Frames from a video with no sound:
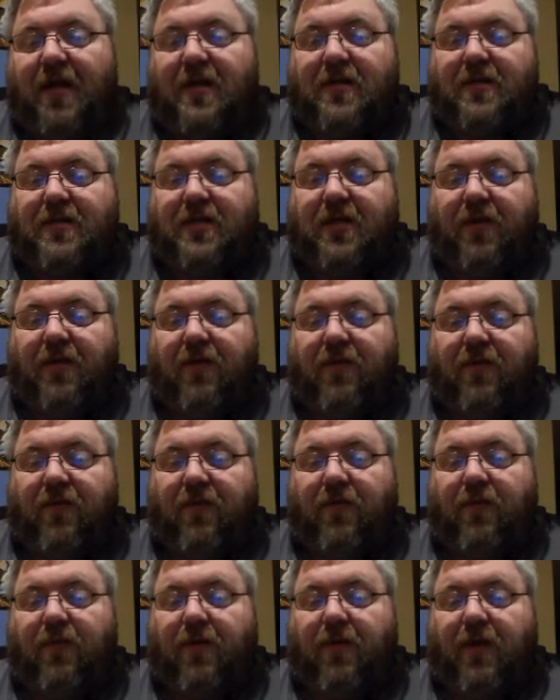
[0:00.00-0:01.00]
to
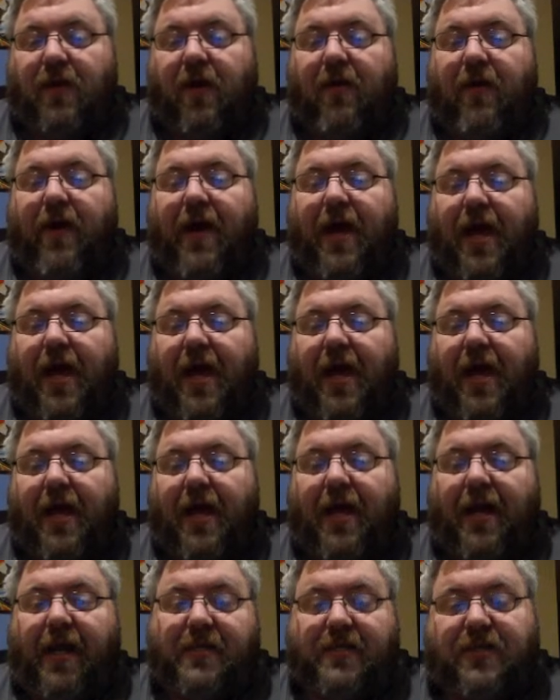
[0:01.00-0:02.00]
go ahead and
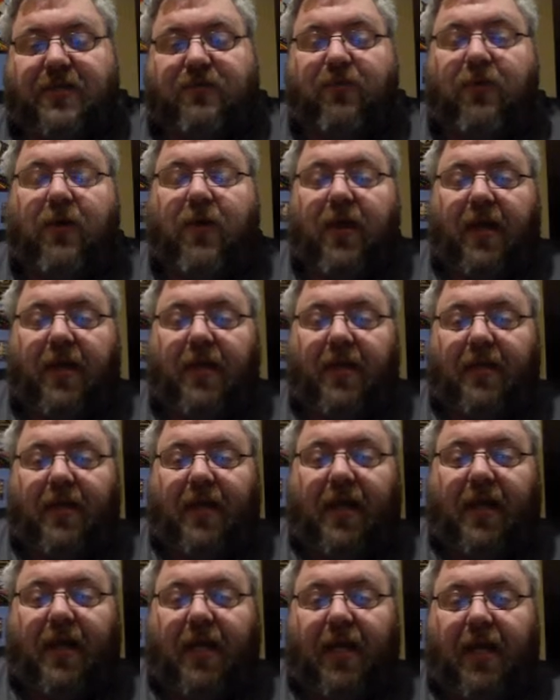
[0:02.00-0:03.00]
destroy
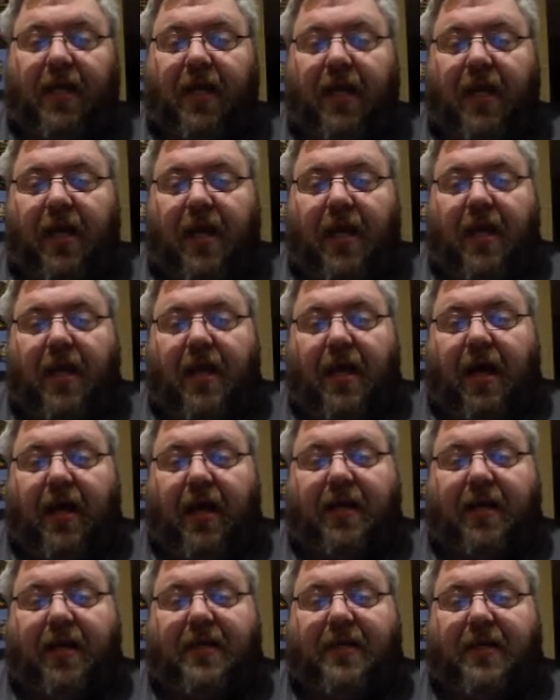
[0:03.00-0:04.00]
the
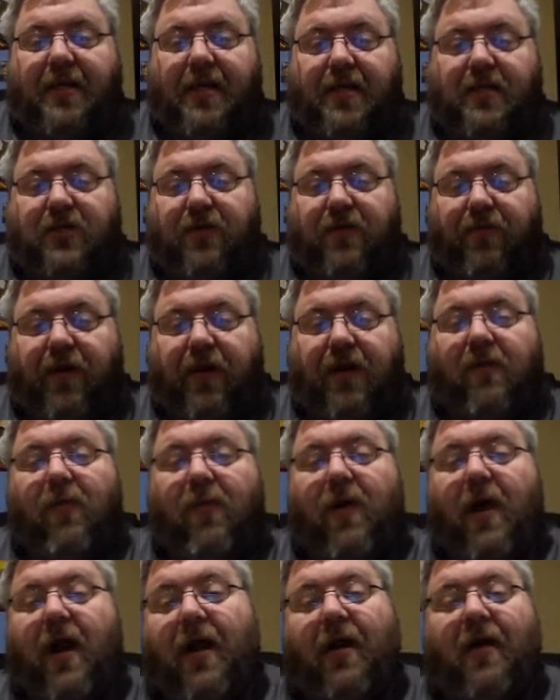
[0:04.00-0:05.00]
additional
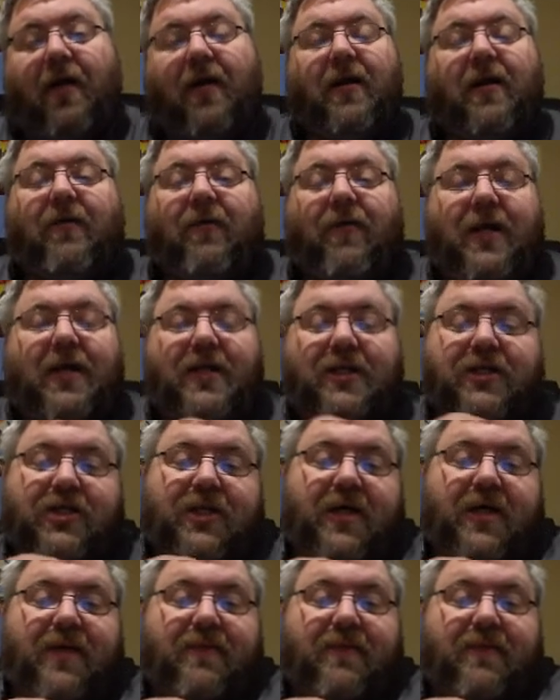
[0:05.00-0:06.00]
required green
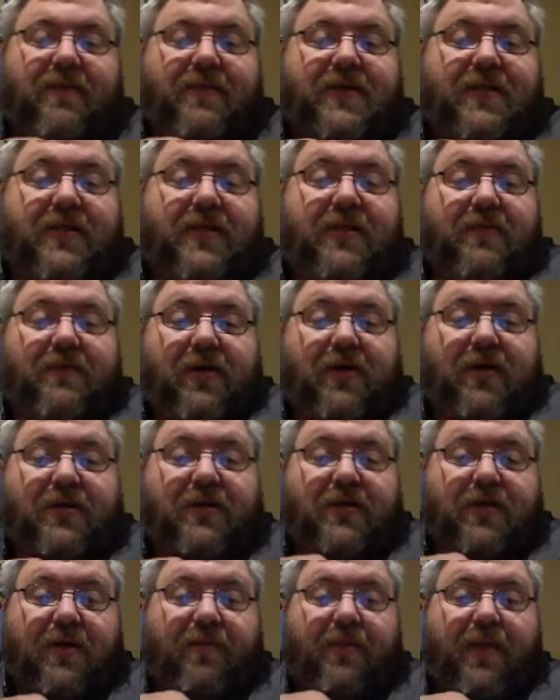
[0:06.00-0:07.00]
gems to charge up
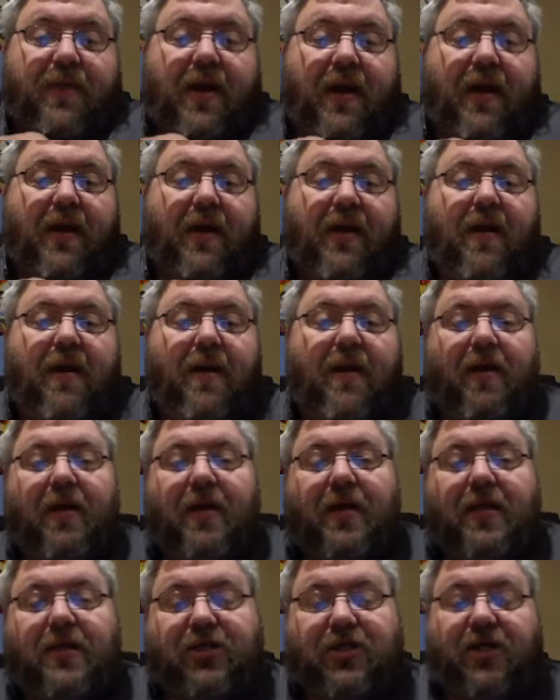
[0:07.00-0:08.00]
my
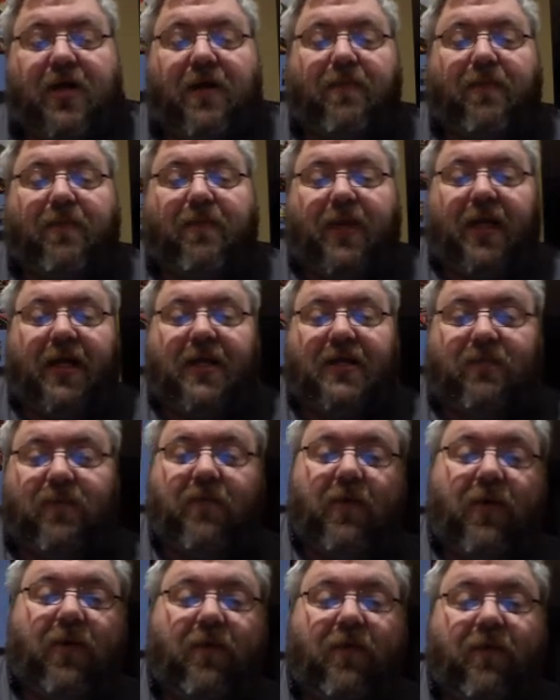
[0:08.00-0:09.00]
gem placement
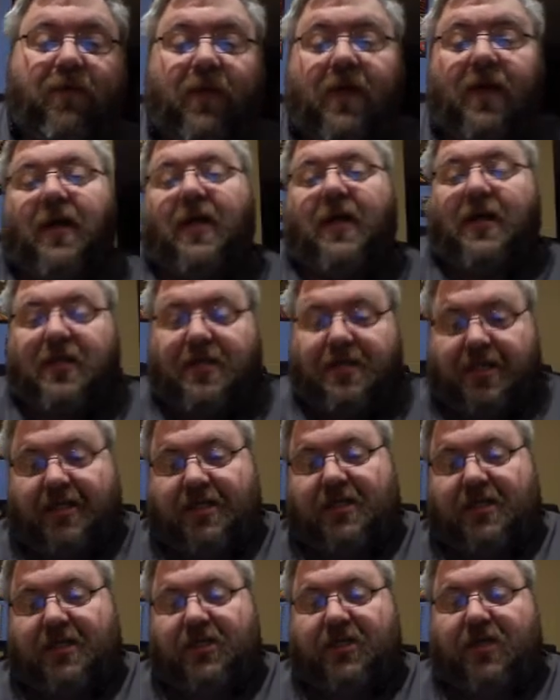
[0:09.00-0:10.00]
move. Since
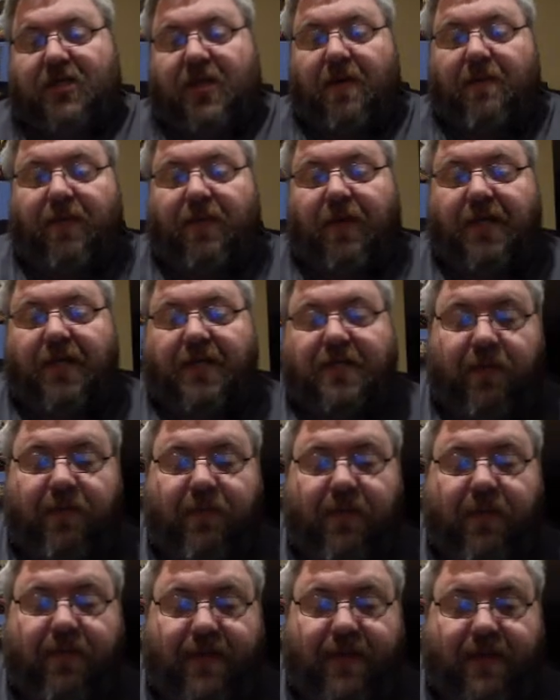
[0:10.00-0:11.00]
the gem placement move
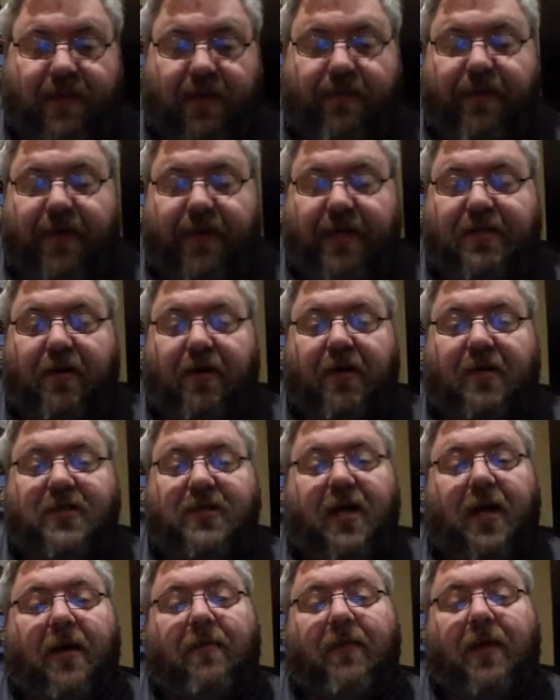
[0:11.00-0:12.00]
is already charged, I'm
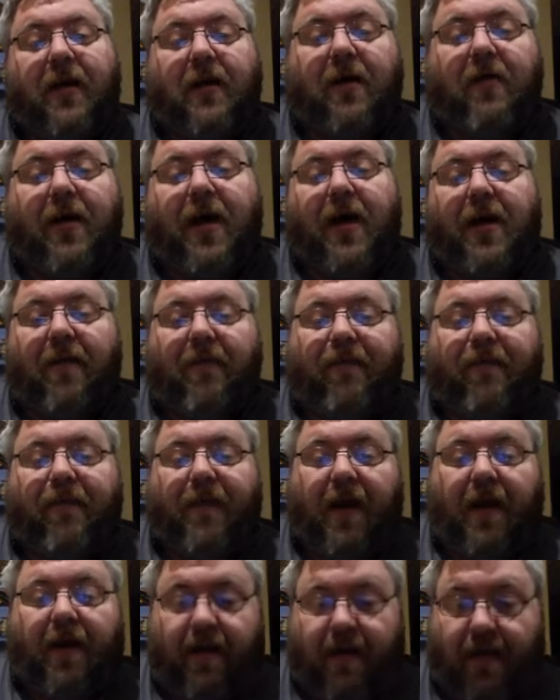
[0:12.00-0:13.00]
going to go ahead and
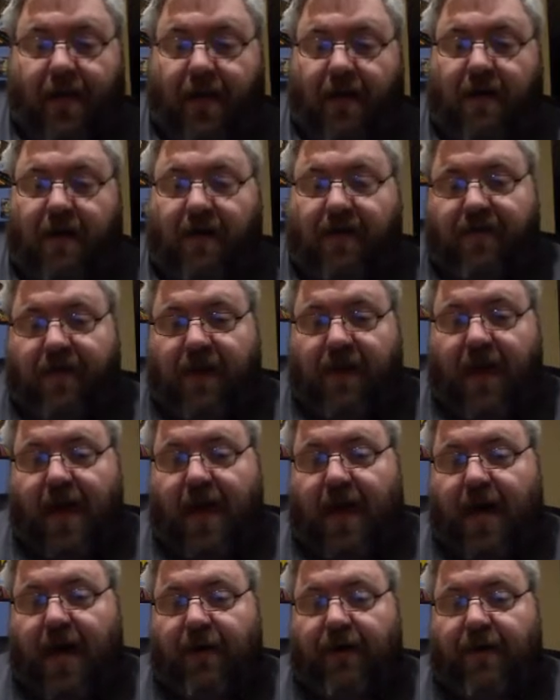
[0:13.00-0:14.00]
fire that off now.